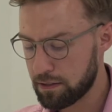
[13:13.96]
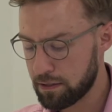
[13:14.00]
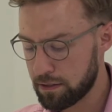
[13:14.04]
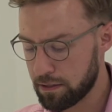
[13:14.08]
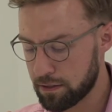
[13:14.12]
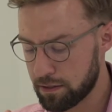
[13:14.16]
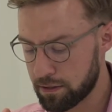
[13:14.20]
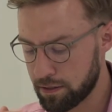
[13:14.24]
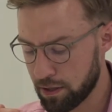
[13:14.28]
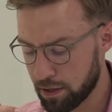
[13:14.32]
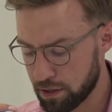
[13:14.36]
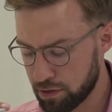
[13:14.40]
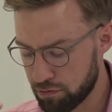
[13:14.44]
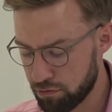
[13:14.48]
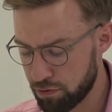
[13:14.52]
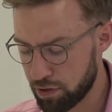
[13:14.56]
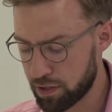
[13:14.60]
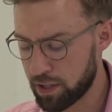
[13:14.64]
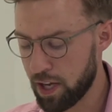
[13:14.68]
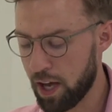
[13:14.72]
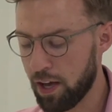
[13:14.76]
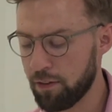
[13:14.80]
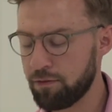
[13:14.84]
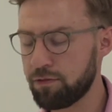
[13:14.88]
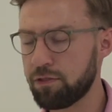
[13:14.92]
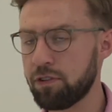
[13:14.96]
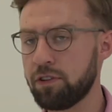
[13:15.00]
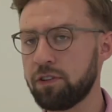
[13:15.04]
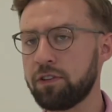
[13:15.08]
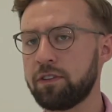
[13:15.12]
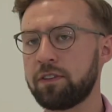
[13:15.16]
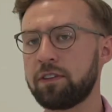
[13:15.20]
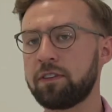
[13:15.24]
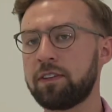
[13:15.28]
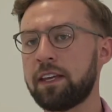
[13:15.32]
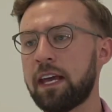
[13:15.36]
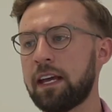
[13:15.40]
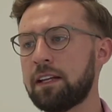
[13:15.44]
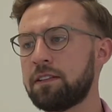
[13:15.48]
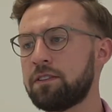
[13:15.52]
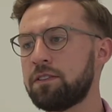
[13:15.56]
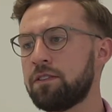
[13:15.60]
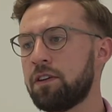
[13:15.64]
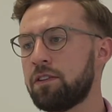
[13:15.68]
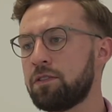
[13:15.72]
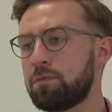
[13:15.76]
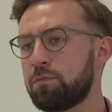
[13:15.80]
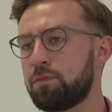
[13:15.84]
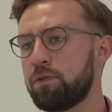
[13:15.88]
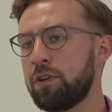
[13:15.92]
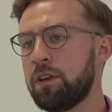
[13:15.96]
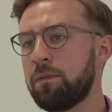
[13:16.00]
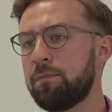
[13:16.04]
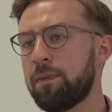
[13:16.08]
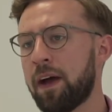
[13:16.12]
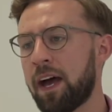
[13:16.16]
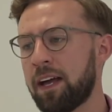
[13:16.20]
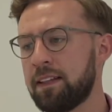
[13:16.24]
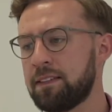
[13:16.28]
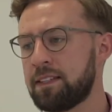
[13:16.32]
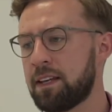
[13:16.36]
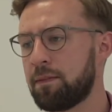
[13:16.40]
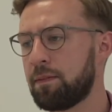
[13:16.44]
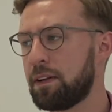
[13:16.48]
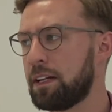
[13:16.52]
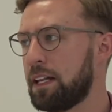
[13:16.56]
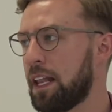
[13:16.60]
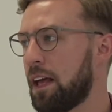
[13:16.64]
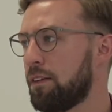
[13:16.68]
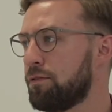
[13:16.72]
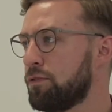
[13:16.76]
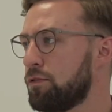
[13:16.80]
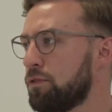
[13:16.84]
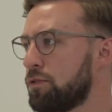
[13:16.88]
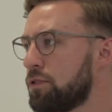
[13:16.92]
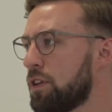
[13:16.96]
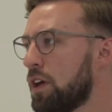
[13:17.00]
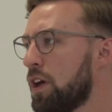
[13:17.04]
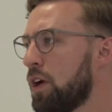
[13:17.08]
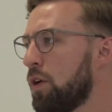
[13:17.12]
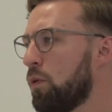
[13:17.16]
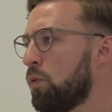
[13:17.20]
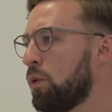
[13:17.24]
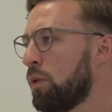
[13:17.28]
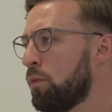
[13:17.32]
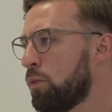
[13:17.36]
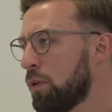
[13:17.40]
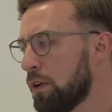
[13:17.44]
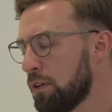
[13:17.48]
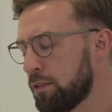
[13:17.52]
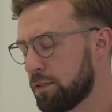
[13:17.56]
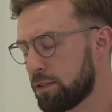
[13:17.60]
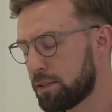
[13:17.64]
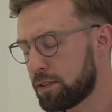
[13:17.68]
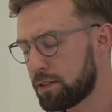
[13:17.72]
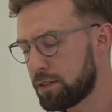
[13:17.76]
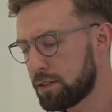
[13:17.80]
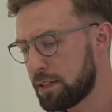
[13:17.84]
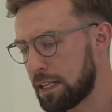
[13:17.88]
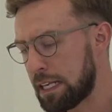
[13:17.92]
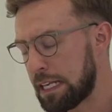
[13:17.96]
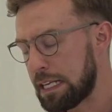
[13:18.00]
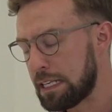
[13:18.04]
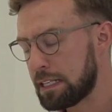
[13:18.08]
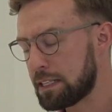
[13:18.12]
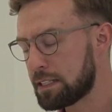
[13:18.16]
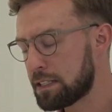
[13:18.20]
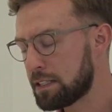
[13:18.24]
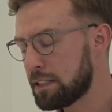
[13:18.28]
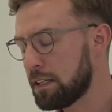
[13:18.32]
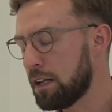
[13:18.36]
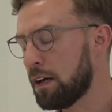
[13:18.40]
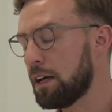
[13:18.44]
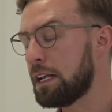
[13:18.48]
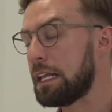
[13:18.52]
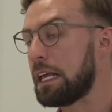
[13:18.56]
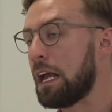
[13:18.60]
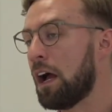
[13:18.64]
starts to recover and get to those pre-pandemic levels, we will see slightly